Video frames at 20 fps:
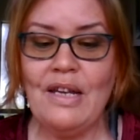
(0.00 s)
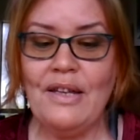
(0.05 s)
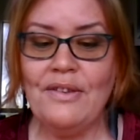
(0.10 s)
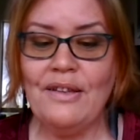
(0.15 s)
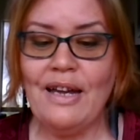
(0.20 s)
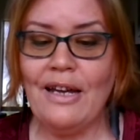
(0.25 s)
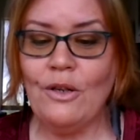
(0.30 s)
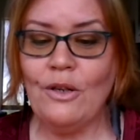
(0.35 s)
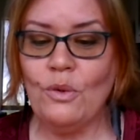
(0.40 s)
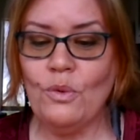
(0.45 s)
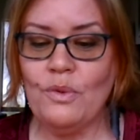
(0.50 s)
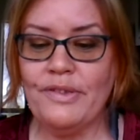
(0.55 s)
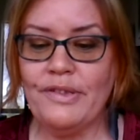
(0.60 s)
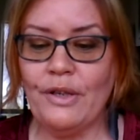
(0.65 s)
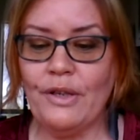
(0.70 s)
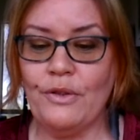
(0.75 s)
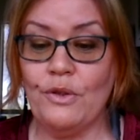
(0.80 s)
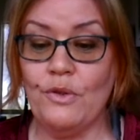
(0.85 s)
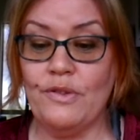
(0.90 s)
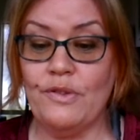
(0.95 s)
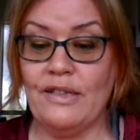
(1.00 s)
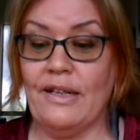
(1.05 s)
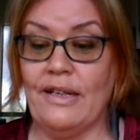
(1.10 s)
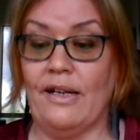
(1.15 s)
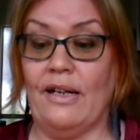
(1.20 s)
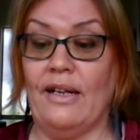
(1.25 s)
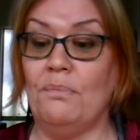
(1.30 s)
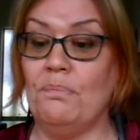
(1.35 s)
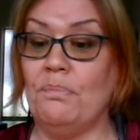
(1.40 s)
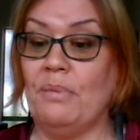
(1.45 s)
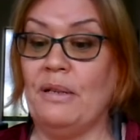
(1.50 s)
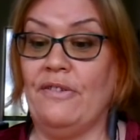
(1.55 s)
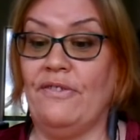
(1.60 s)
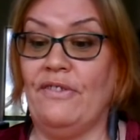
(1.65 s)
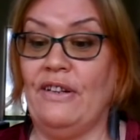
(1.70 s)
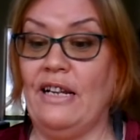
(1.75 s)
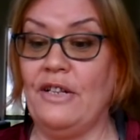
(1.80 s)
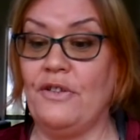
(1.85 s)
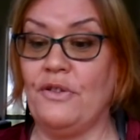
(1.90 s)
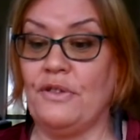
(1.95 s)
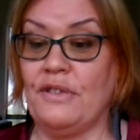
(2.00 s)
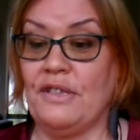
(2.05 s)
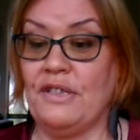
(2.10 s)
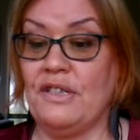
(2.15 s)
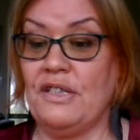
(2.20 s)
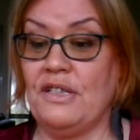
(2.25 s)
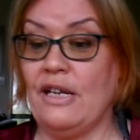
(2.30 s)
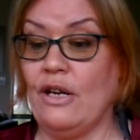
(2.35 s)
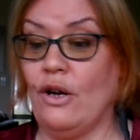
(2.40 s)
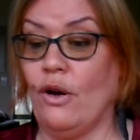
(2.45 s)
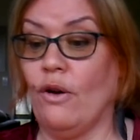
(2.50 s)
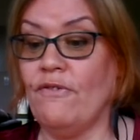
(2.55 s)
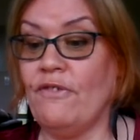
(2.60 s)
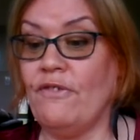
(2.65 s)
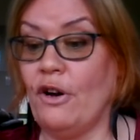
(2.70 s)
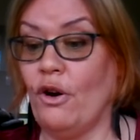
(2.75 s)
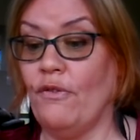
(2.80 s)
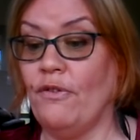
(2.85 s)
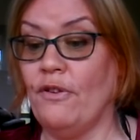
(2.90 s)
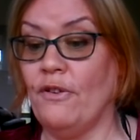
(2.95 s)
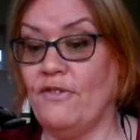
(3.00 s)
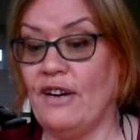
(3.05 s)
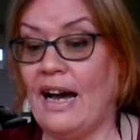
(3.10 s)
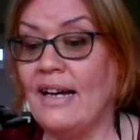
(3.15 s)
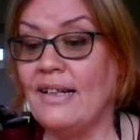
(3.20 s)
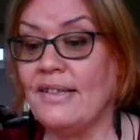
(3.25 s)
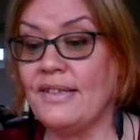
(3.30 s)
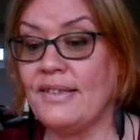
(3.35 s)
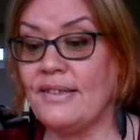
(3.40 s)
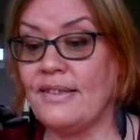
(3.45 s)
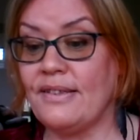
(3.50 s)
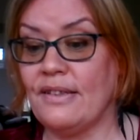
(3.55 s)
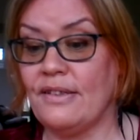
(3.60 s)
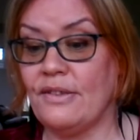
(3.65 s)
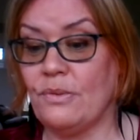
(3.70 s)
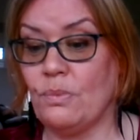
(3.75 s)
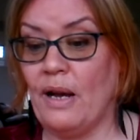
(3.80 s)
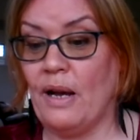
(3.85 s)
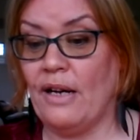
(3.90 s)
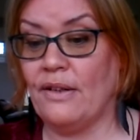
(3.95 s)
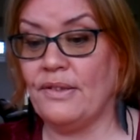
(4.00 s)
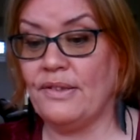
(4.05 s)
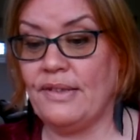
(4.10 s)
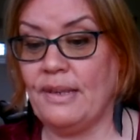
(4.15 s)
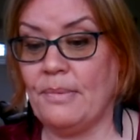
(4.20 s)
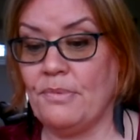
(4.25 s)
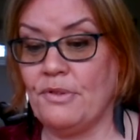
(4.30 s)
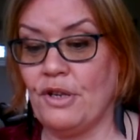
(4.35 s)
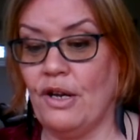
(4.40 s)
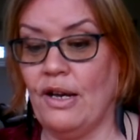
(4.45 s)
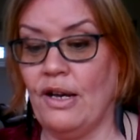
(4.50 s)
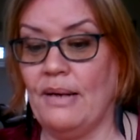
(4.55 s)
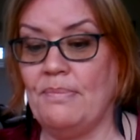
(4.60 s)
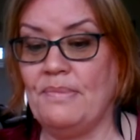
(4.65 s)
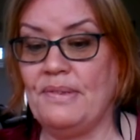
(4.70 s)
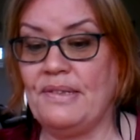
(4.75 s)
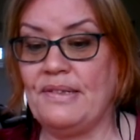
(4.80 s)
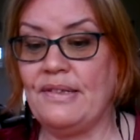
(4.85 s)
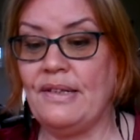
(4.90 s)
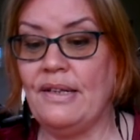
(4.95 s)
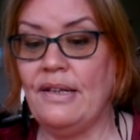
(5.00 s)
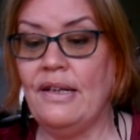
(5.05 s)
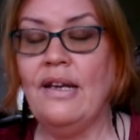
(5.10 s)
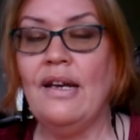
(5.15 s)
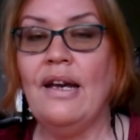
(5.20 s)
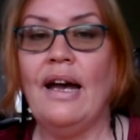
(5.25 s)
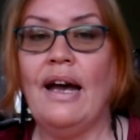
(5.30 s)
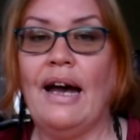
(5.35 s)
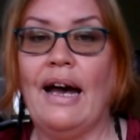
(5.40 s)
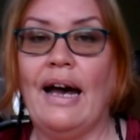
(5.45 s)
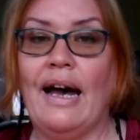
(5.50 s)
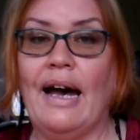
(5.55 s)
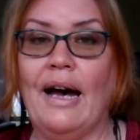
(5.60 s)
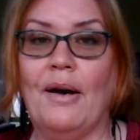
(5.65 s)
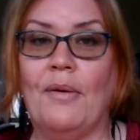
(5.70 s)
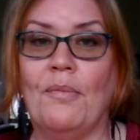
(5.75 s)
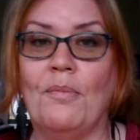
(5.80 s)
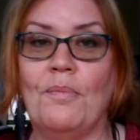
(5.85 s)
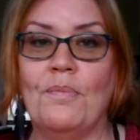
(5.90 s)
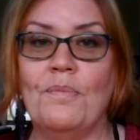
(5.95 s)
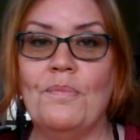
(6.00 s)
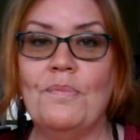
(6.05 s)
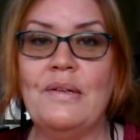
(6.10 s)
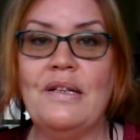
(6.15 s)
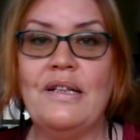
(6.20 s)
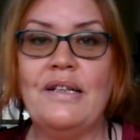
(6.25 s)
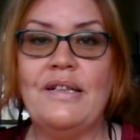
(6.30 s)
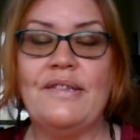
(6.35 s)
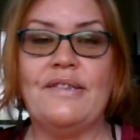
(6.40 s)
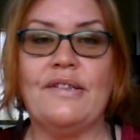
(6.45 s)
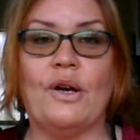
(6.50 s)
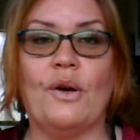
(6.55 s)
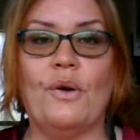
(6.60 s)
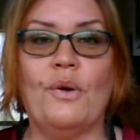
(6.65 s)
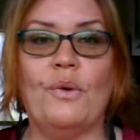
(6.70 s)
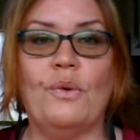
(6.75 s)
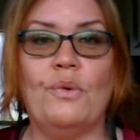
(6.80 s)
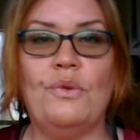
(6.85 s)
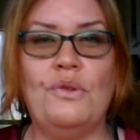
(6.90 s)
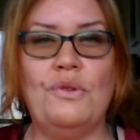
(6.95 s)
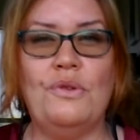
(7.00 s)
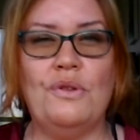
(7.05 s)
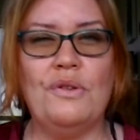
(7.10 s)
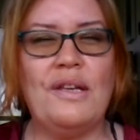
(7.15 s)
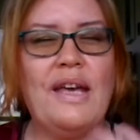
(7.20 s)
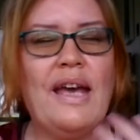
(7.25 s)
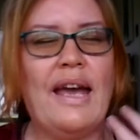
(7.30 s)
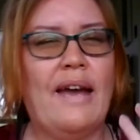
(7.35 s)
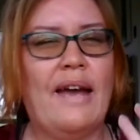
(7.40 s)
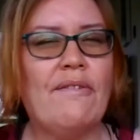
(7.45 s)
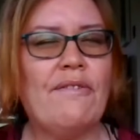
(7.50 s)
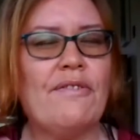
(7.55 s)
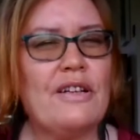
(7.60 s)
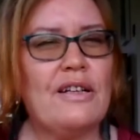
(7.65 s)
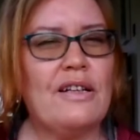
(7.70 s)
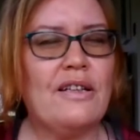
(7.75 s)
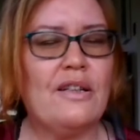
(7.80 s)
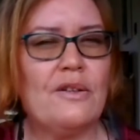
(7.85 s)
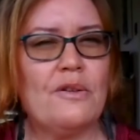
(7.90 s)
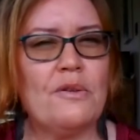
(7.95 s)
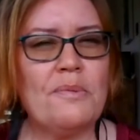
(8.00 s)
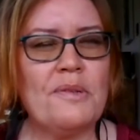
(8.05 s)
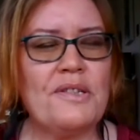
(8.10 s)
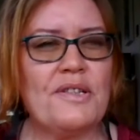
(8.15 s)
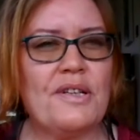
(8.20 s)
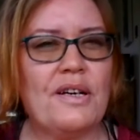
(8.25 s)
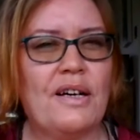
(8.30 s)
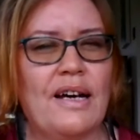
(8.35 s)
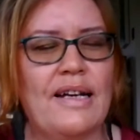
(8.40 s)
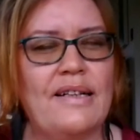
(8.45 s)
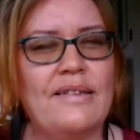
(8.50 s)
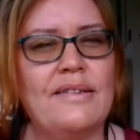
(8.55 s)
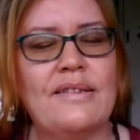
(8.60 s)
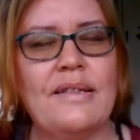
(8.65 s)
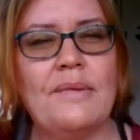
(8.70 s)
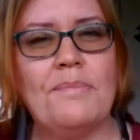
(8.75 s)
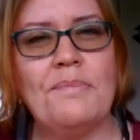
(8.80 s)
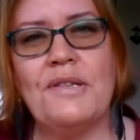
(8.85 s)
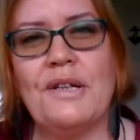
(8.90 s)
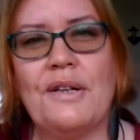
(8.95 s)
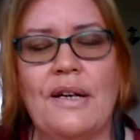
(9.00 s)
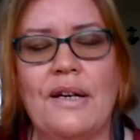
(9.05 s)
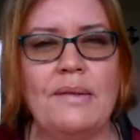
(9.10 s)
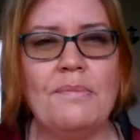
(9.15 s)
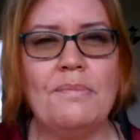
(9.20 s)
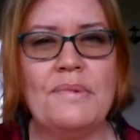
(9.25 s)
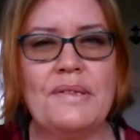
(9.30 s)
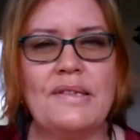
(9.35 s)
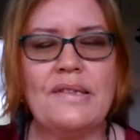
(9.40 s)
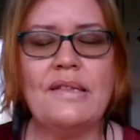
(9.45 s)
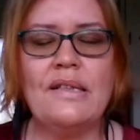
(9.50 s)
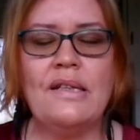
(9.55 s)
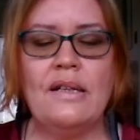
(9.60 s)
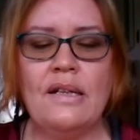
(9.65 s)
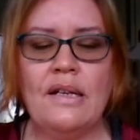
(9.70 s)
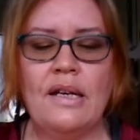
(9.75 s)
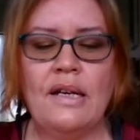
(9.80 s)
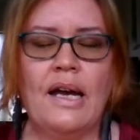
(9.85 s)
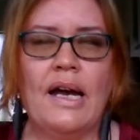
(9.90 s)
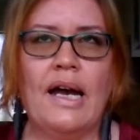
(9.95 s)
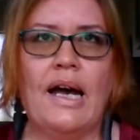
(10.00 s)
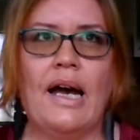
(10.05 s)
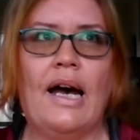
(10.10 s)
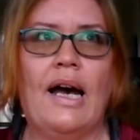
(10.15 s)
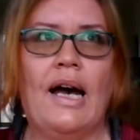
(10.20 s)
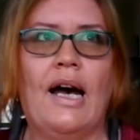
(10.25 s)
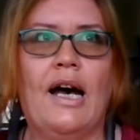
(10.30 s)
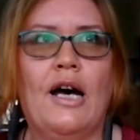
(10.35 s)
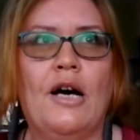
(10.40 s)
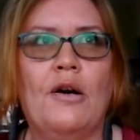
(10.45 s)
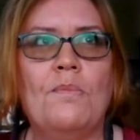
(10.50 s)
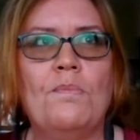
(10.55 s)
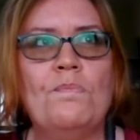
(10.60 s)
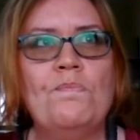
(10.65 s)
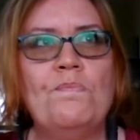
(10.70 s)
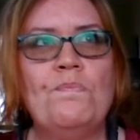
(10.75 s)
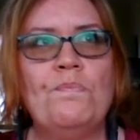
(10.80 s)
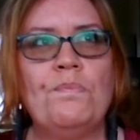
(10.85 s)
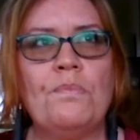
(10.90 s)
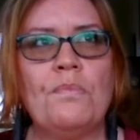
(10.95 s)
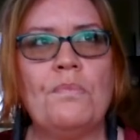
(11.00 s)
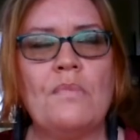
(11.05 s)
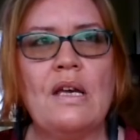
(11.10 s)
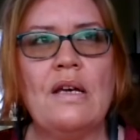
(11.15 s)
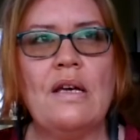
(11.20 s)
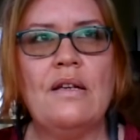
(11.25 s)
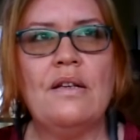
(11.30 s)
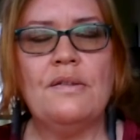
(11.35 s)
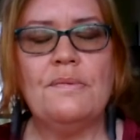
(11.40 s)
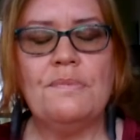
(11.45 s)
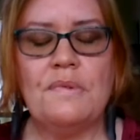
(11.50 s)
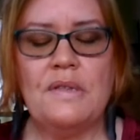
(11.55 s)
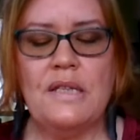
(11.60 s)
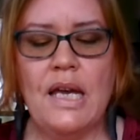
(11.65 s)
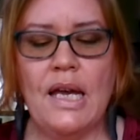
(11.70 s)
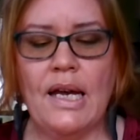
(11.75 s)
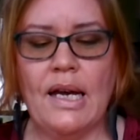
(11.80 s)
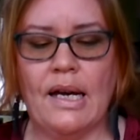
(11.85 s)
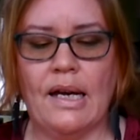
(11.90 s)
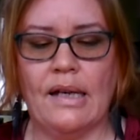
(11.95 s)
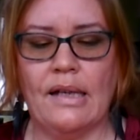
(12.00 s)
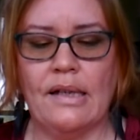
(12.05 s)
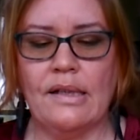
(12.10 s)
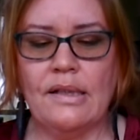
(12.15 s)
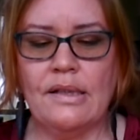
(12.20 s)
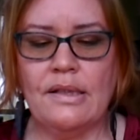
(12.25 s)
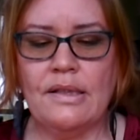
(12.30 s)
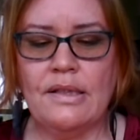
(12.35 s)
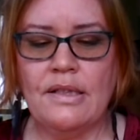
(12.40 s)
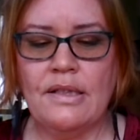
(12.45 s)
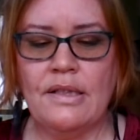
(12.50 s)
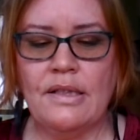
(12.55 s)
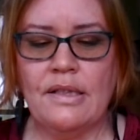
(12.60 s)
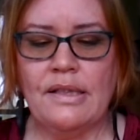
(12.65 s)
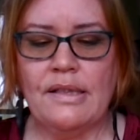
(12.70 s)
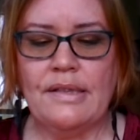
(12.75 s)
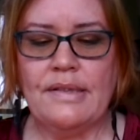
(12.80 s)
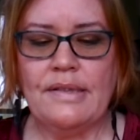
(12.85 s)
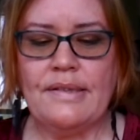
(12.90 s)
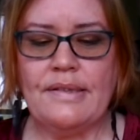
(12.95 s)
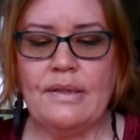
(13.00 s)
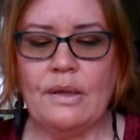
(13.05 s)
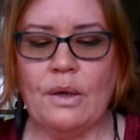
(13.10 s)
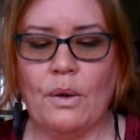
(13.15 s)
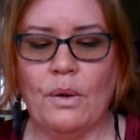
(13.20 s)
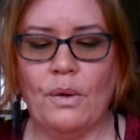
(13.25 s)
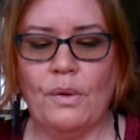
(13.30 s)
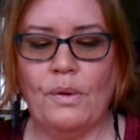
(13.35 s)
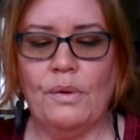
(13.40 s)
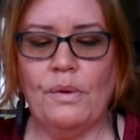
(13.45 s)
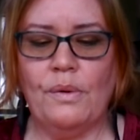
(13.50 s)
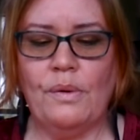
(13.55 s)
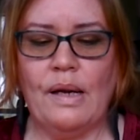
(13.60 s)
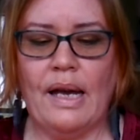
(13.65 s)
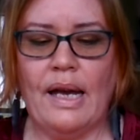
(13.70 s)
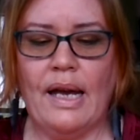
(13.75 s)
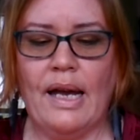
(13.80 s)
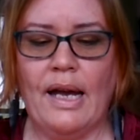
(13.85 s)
They'll also use a little bit of electricity off of us as well sometimes. So you can feel a little bit tired sometimes. Yeah. So